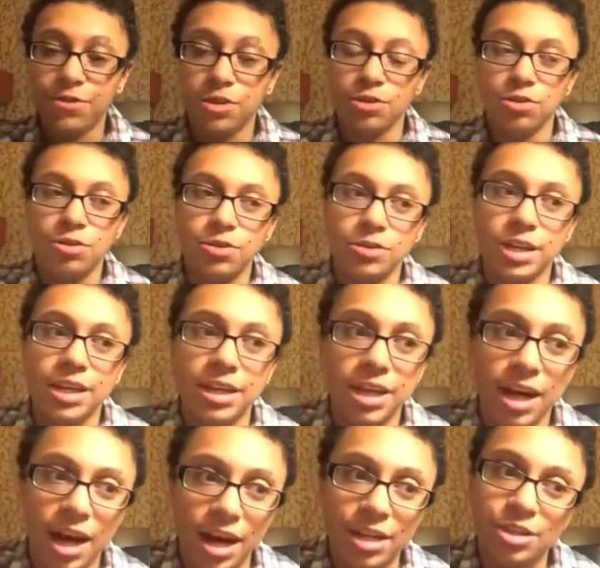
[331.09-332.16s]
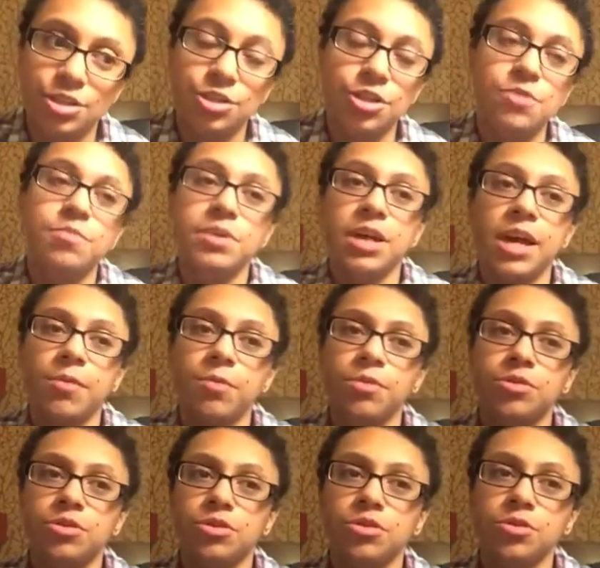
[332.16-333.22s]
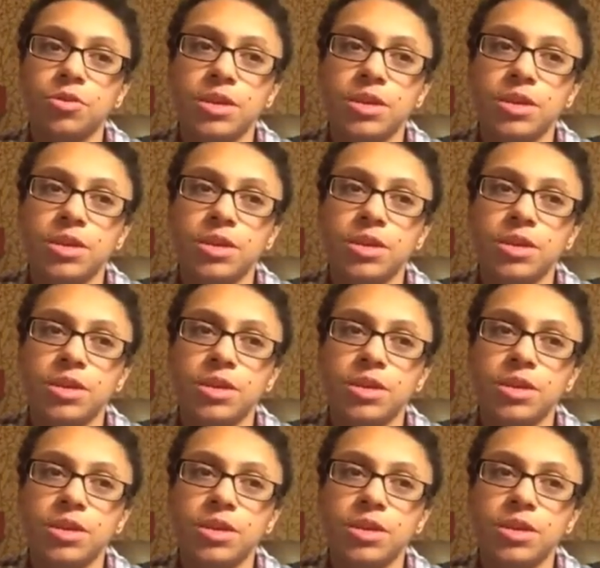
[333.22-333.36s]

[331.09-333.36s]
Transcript: feel like I should be able to.